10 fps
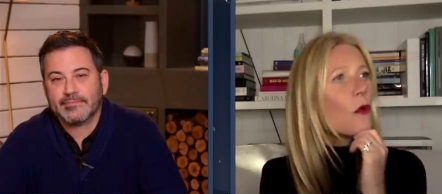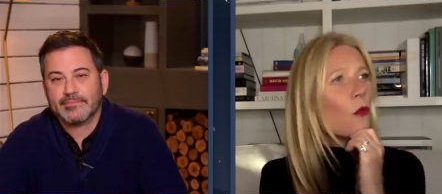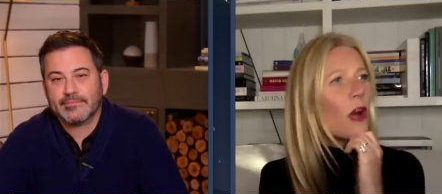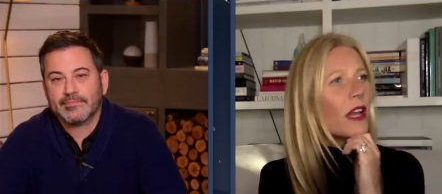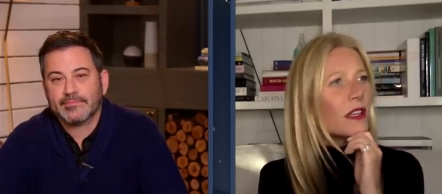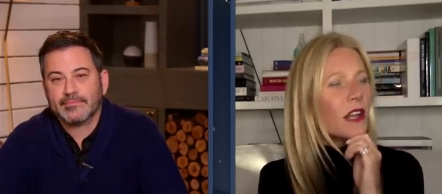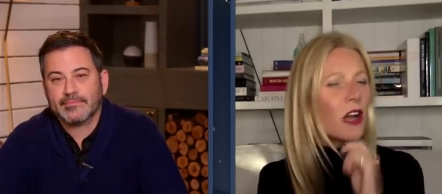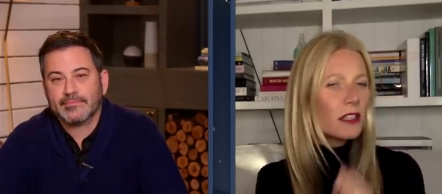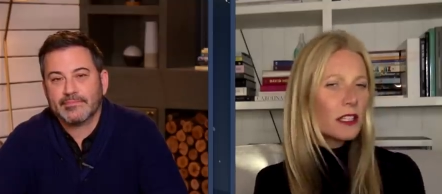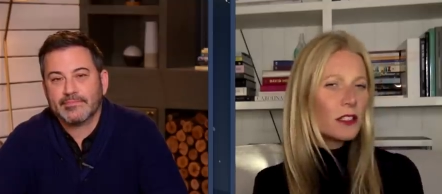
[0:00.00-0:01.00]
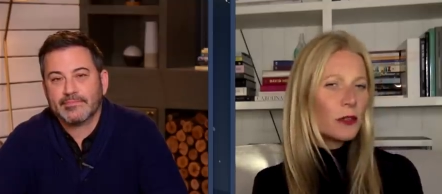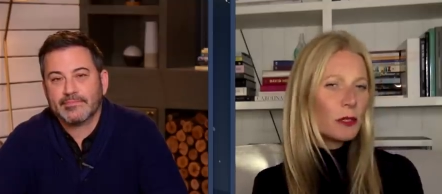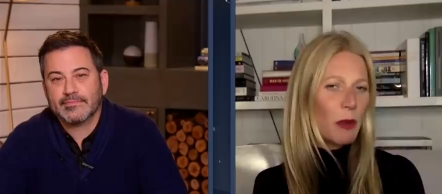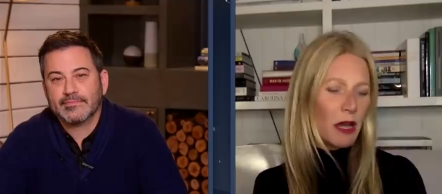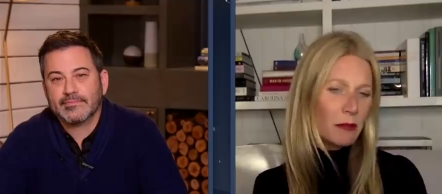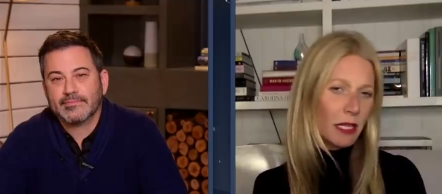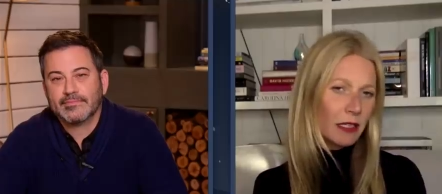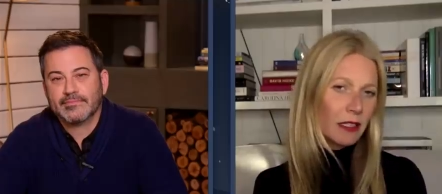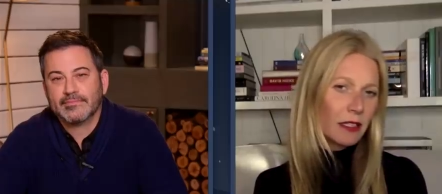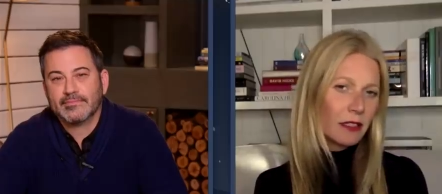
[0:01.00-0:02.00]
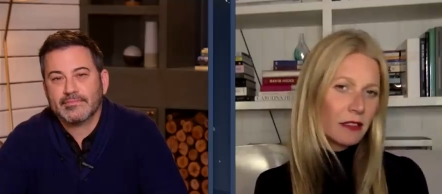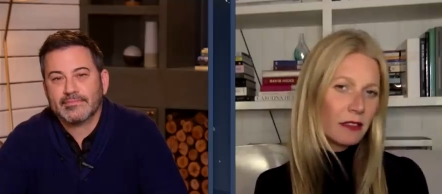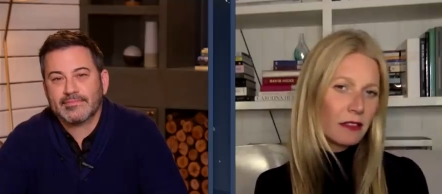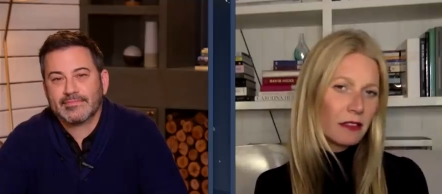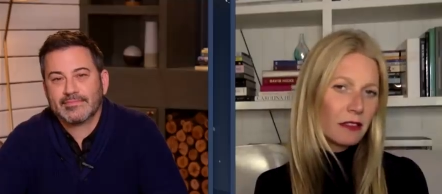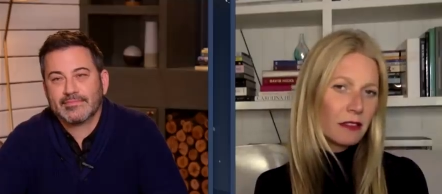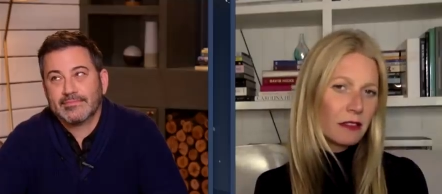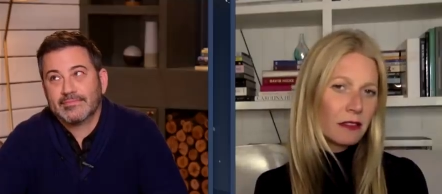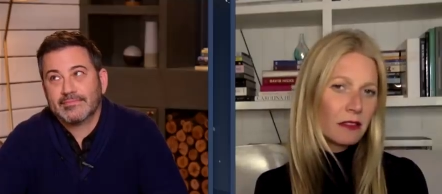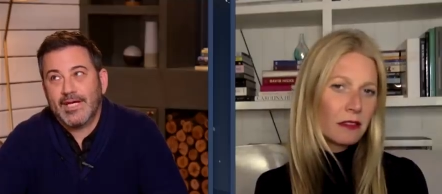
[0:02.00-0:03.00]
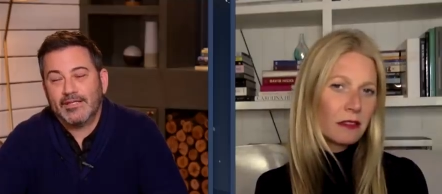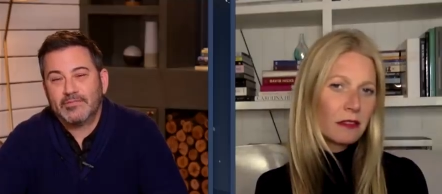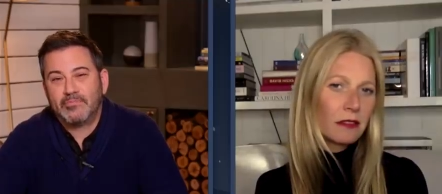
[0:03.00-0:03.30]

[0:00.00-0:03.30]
Speaker 1: What constitutes public? Other